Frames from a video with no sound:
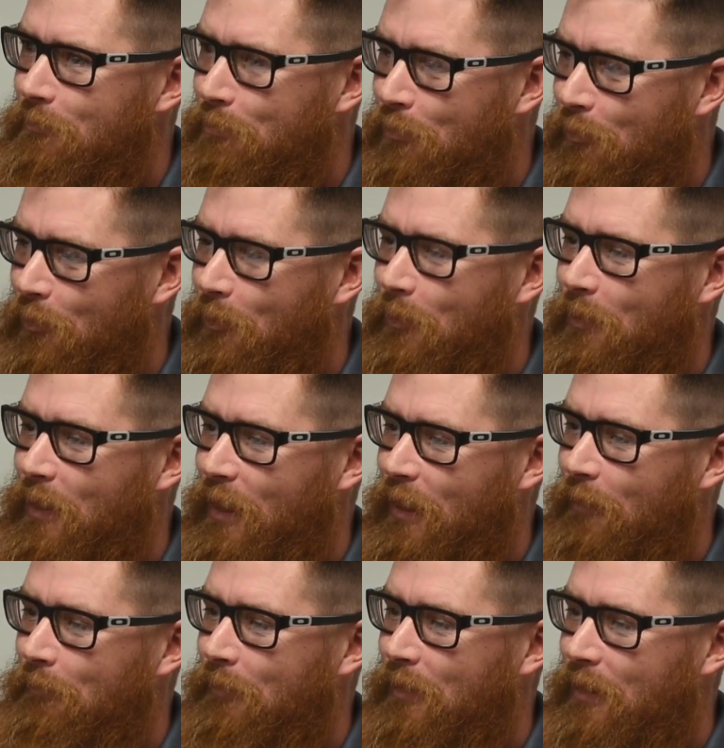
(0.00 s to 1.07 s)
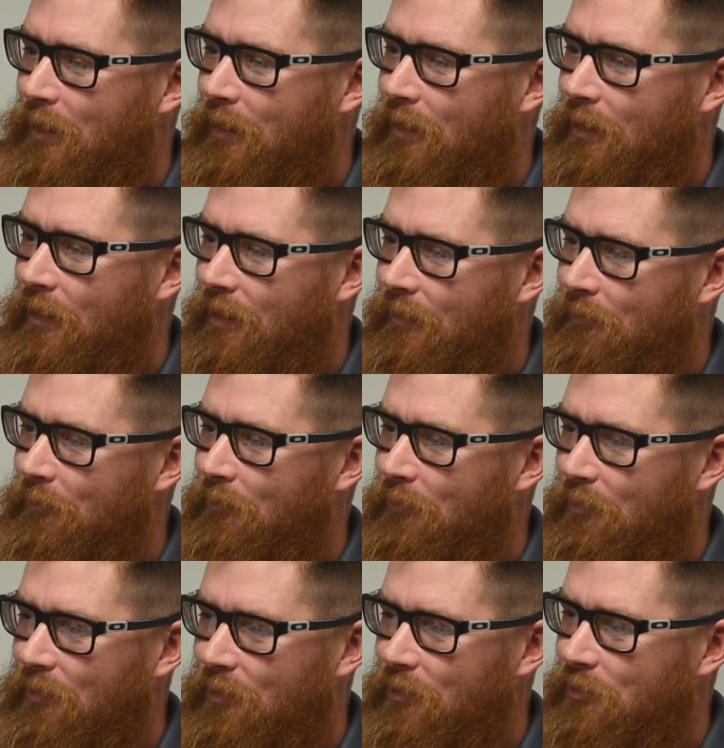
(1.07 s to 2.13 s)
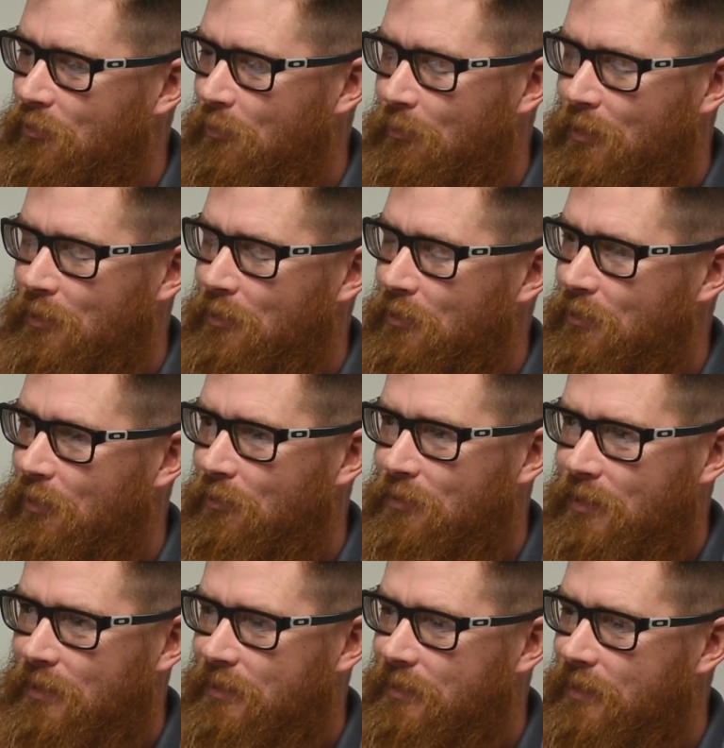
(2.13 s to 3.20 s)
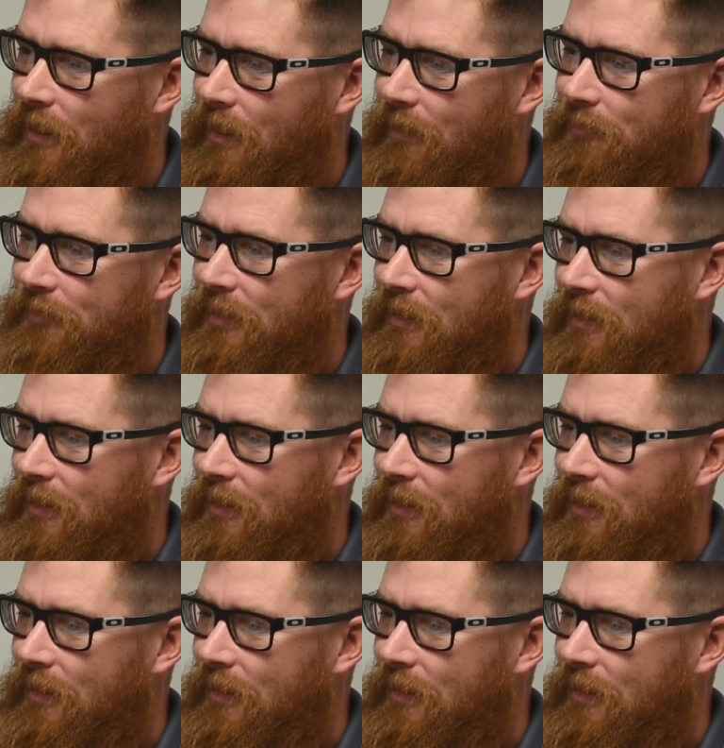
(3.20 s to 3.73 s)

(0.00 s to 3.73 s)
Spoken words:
program with a tremendous coaching staff.